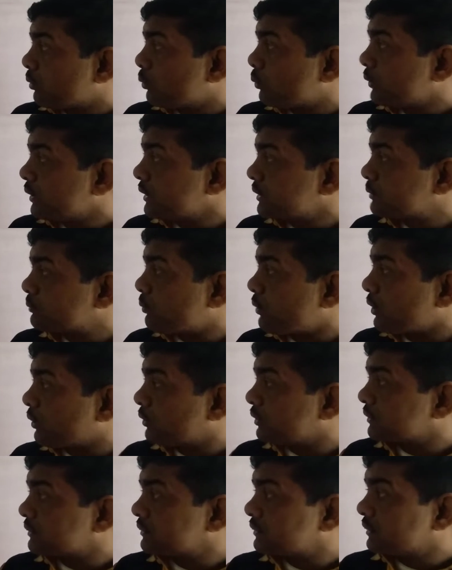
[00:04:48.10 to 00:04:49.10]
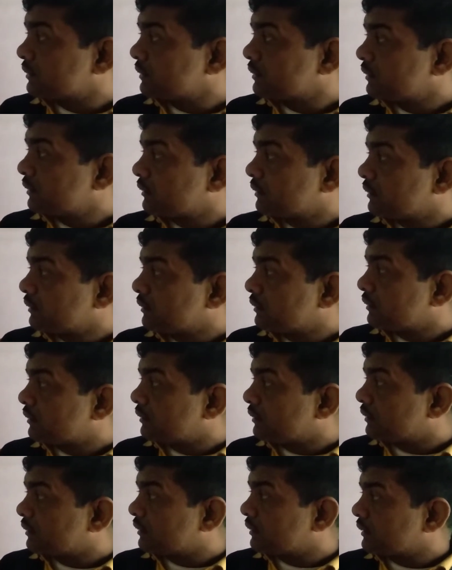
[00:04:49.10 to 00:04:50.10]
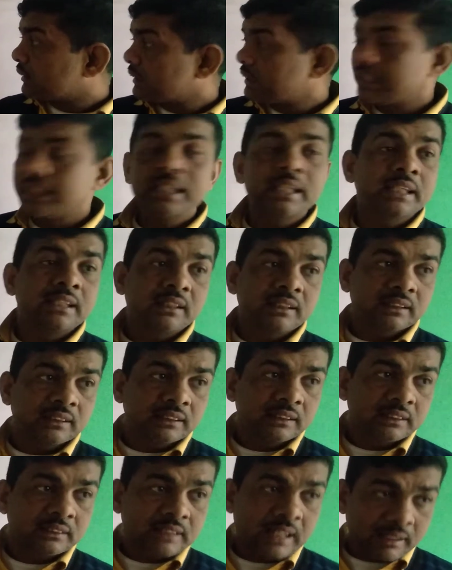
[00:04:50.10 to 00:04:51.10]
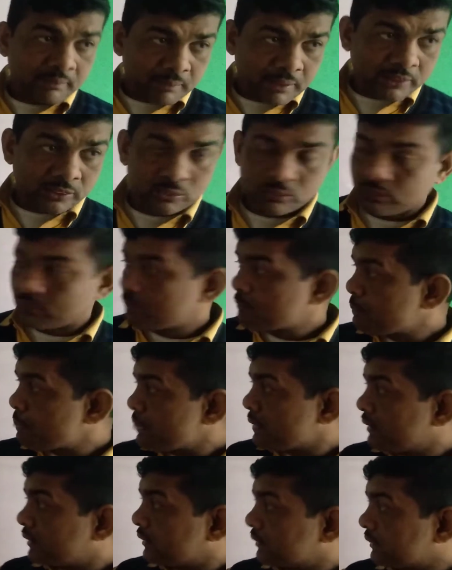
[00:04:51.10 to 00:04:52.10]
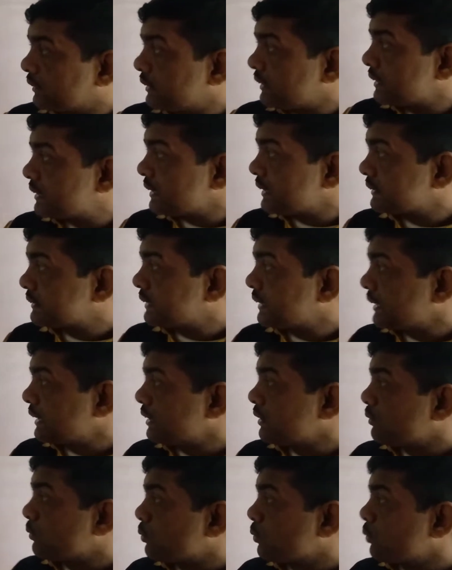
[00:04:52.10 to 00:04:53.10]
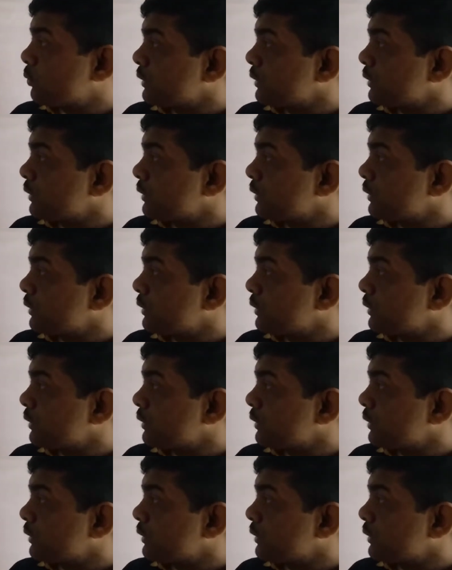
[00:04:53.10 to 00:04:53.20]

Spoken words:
which follows he, third person. It is he who